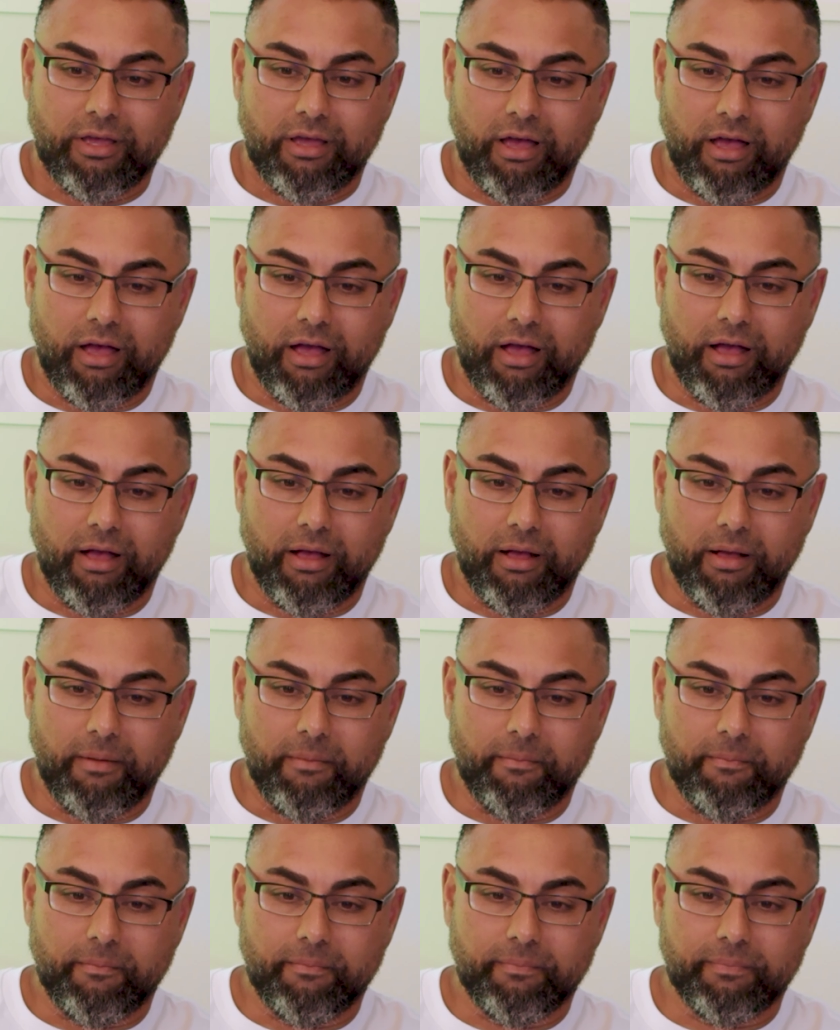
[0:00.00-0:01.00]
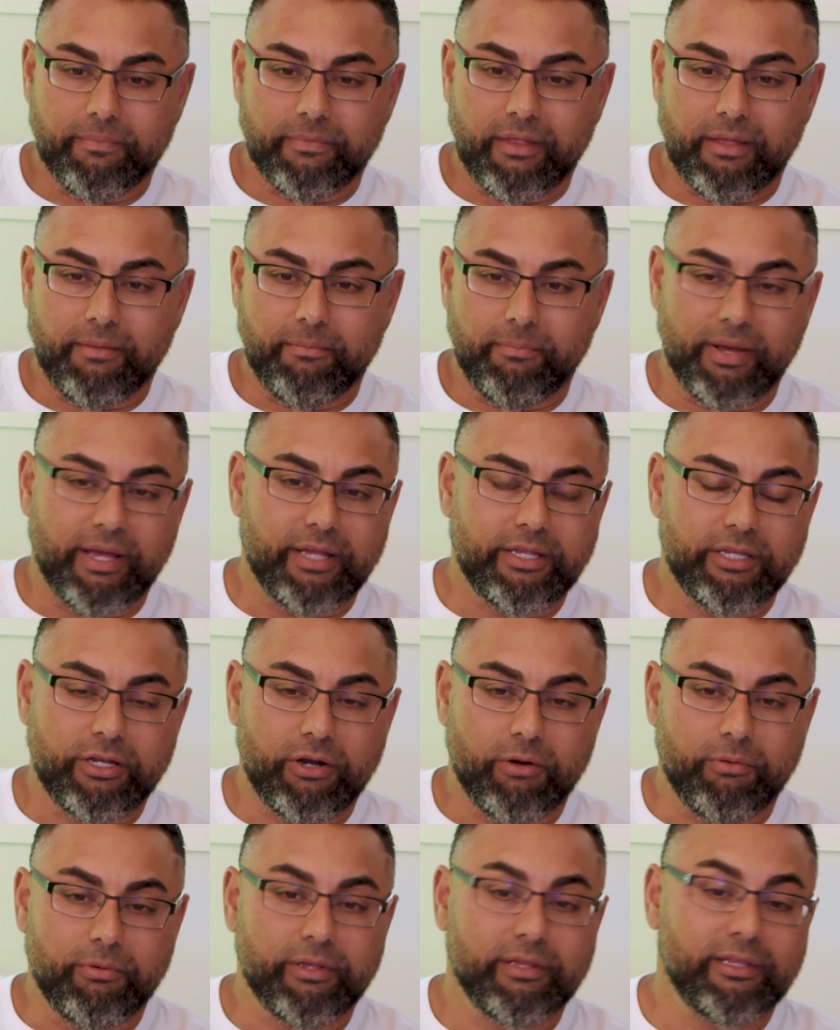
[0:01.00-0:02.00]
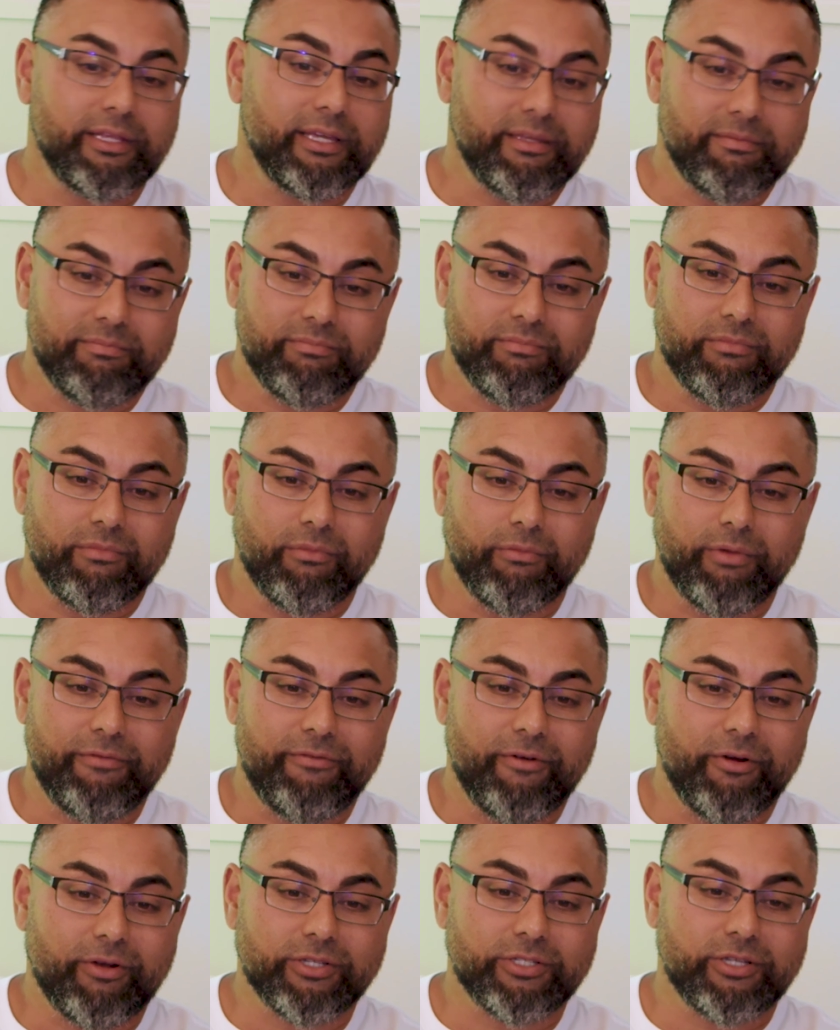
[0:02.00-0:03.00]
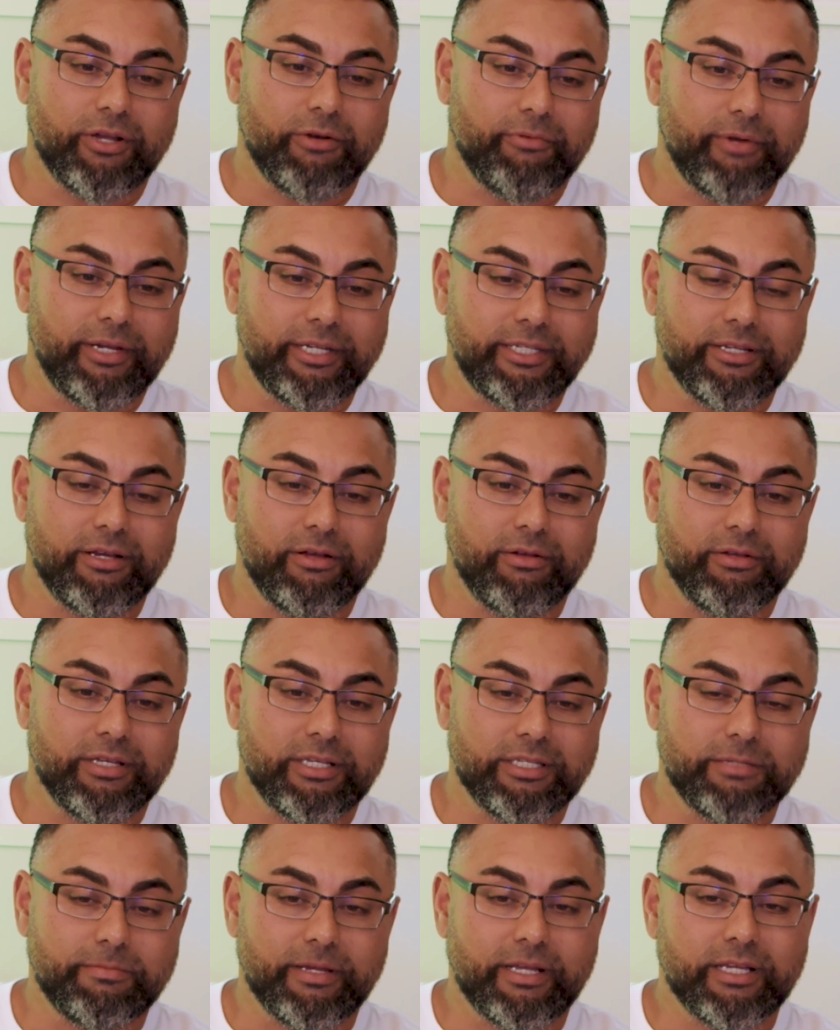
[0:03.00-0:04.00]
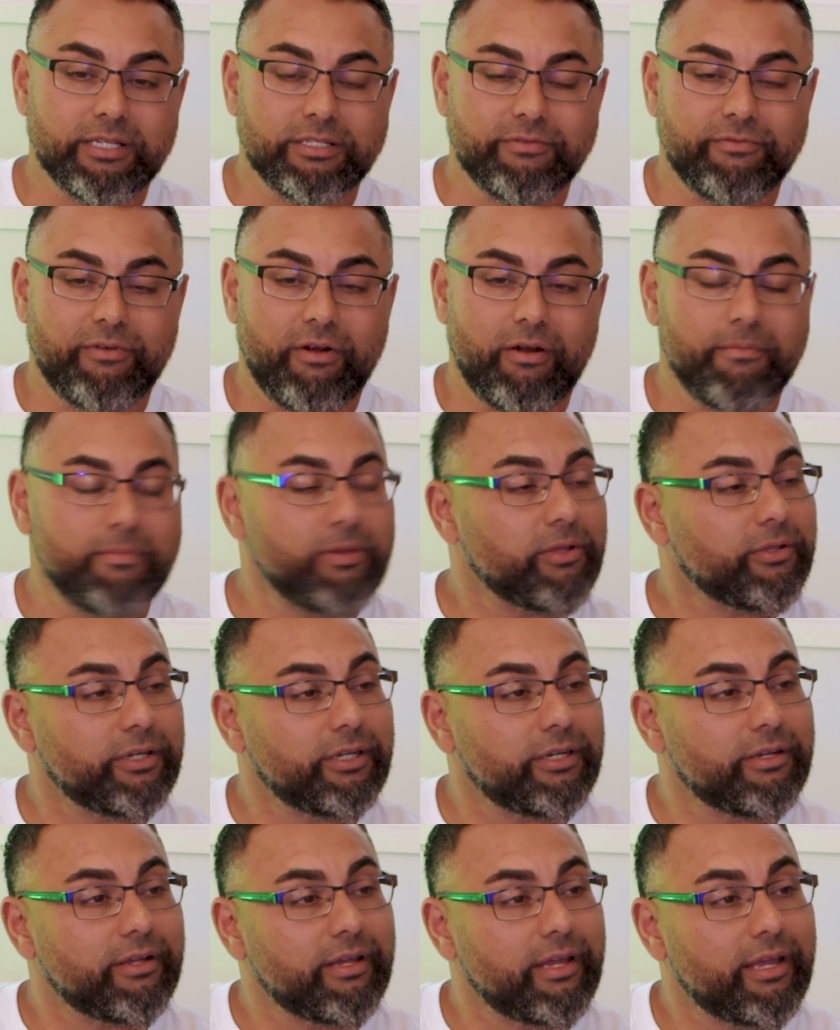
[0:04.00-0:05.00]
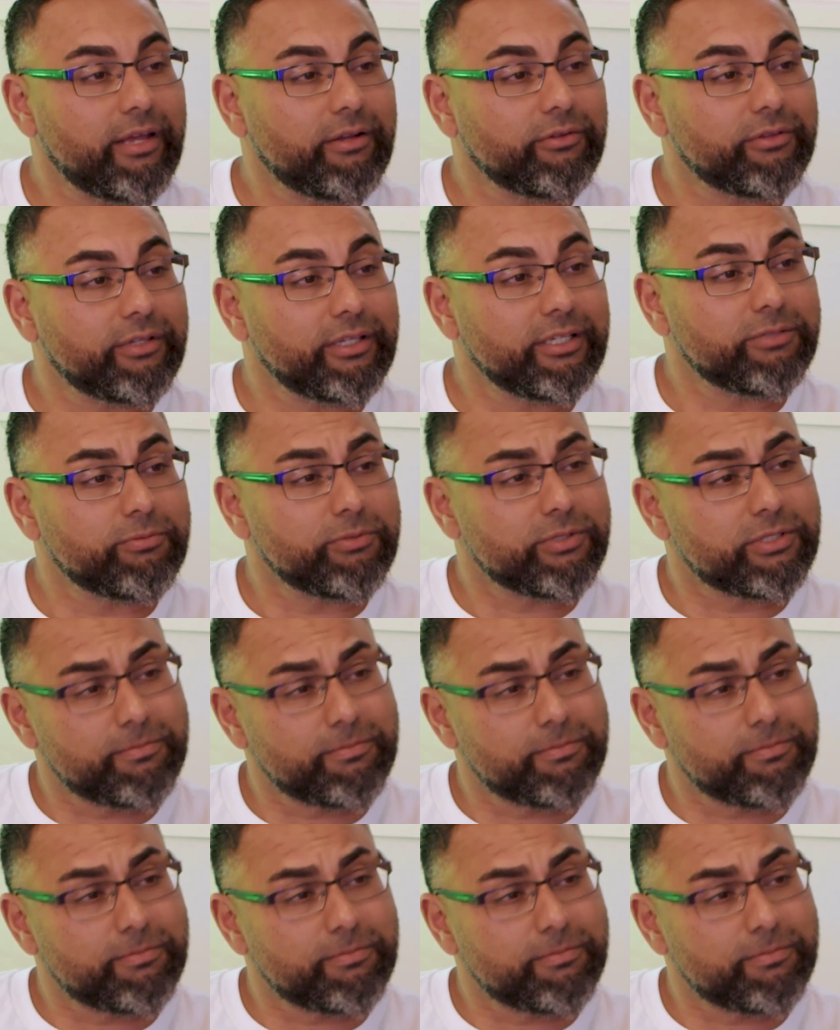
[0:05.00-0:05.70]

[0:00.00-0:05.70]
But, really we focus on retail is because of our ability to handle things with